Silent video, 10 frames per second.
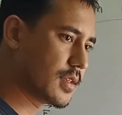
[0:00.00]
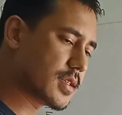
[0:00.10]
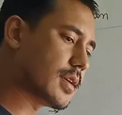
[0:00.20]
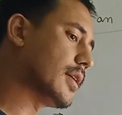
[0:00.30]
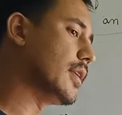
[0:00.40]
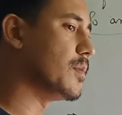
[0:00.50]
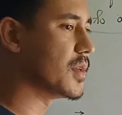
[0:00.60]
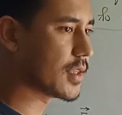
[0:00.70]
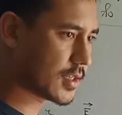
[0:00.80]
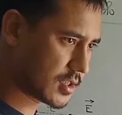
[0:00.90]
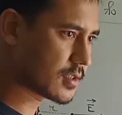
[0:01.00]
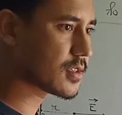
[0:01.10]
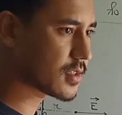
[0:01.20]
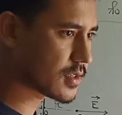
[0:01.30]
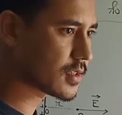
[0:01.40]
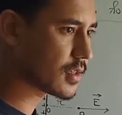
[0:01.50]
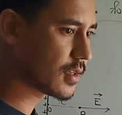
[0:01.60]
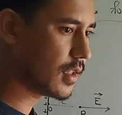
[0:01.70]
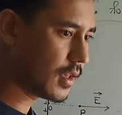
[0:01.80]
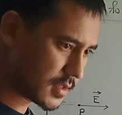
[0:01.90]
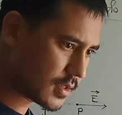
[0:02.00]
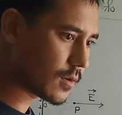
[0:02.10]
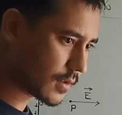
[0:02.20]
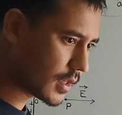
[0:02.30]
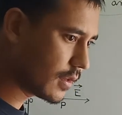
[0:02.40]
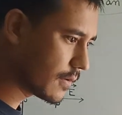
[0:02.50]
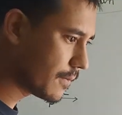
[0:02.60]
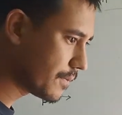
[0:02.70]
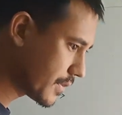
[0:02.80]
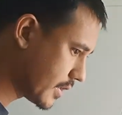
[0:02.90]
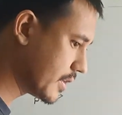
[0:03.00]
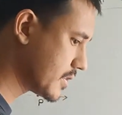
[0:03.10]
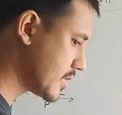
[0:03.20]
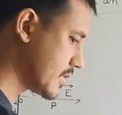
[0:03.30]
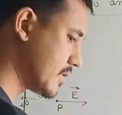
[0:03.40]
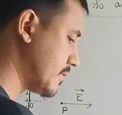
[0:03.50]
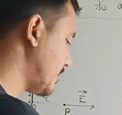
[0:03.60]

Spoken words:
These are the limitations. Is it okay? Yes.